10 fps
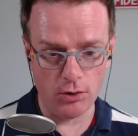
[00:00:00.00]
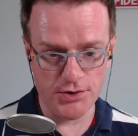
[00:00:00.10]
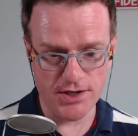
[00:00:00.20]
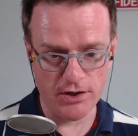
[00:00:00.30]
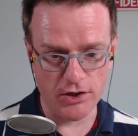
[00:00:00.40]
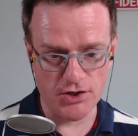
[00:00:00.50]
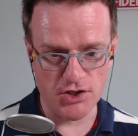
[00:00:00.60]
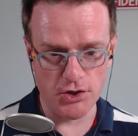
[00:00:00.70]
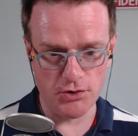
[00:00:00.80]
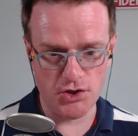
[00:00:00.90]
also going
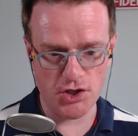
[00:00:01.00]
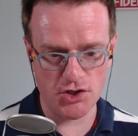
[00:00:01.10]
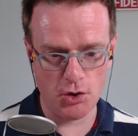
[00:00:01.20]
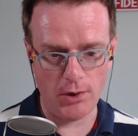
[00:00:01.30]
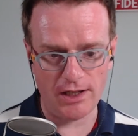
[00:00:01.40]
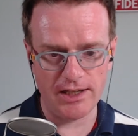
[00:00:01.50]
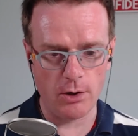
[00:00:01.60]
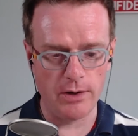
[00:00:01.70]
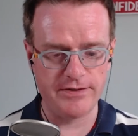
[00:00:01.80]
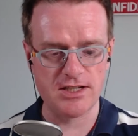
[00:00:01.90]
to just quickly
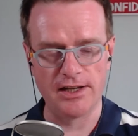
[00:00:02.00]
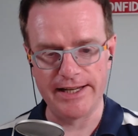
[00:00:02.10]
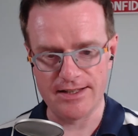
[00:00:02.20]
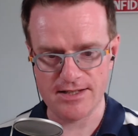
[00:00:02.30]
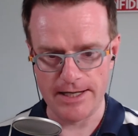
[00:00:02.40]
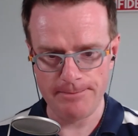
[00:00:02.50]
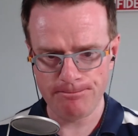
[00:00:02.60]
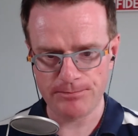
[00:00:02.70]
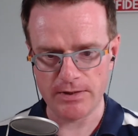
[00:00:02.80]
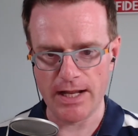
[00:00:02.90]
go over to
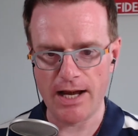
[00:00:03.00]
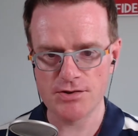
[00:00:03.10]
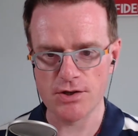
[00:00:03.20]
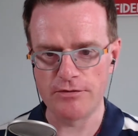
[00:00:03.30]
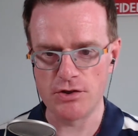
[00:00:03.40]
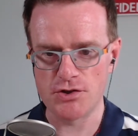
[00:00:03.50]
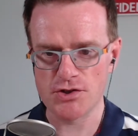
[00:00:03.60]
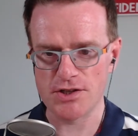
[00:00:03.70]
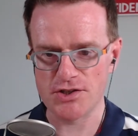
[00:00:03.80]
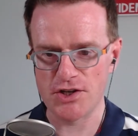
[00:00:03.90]
LinkedIn now, so if you
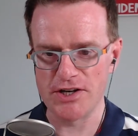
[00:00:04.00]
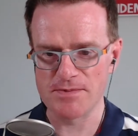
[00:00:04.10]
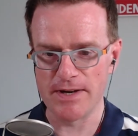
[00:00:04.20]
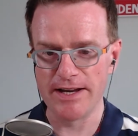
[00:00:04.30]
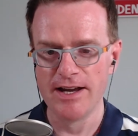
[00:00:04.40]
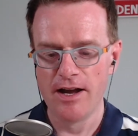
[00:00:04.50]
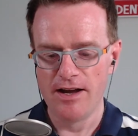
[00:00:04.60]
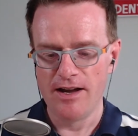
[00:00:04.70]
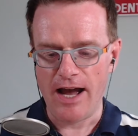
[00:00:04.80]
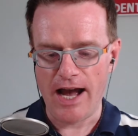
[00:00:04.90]
just excuse me.
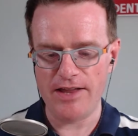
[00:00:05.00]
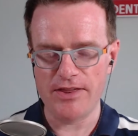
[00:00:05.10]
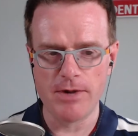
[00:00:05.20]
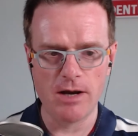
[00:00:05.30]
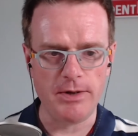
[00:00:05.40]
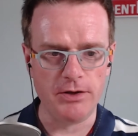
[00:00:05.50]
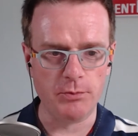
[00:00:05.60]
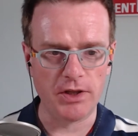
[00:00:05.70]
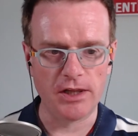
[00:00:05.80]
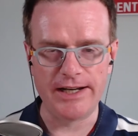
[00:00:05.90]
At the
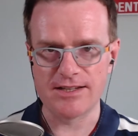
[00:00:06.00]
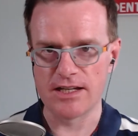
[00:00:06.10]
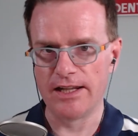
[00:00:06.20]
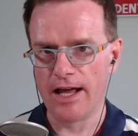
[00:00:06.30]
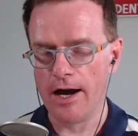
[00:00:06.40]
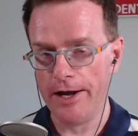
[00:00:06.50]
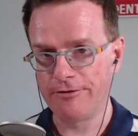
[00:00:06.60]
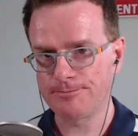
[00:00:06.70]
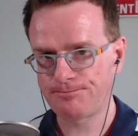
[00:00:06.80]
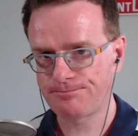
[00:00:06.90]
moment, with LinkedIn
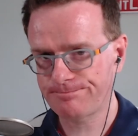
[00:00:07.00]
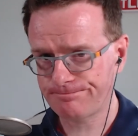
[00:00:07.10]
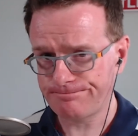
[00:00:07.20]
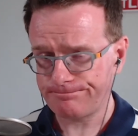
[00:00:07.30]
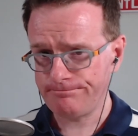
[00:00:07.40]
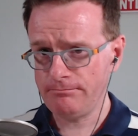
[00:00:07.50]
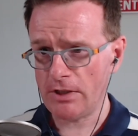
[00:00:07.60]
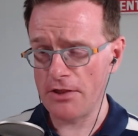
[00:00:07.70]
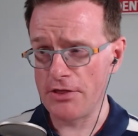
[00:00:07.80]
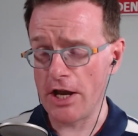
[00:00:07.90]
Live,
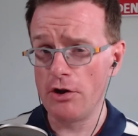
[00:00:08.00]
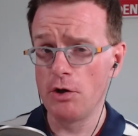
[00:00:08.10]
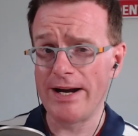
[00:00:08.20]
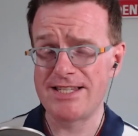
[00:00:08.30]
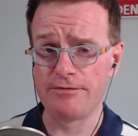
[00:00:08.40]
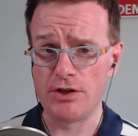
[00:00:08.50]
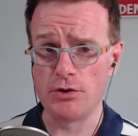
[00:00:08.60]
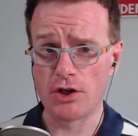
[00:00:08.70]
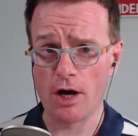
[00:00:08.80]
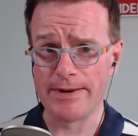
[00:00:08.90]
the only way to
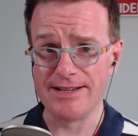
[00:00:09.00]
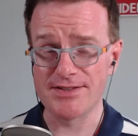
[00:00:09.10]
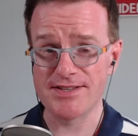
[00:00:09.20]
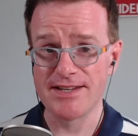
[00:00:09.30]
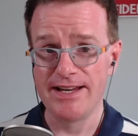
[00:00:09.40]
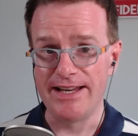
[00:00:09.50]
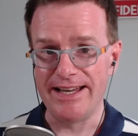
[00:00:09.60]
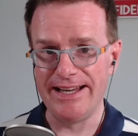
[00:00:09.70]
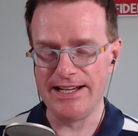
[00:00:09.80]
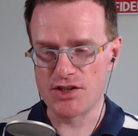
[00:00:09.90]
view the comments
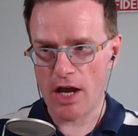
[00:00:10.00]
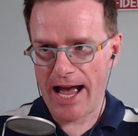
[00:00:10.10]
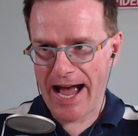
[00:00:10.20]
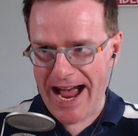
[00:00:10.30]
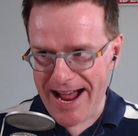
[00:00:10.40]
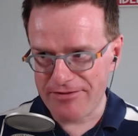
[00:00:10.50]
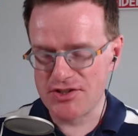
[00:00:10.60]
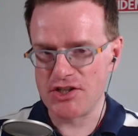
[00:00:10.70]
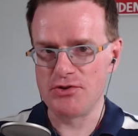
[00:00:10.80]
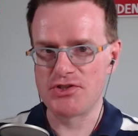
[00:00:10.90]
is
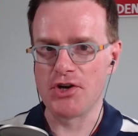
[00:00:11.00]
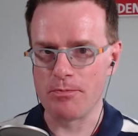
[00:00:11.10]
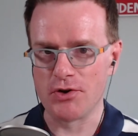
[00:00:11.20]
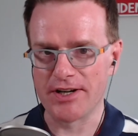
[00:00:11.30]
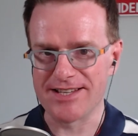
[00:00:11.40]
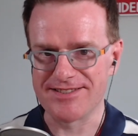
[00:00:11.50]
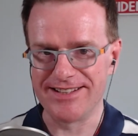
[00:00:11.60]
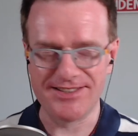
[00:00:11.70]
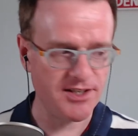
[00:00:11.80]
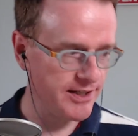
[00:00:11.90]
after you start
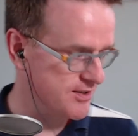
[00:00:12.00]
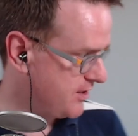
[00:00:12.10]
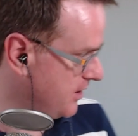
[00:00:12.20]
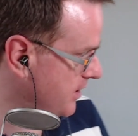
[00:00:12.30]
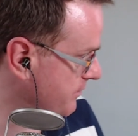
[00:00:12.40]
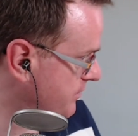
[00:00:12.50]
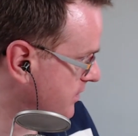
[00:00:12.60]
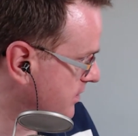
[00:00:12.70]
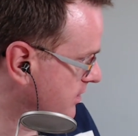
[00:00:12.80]
broadcasting to LinkedIn Live.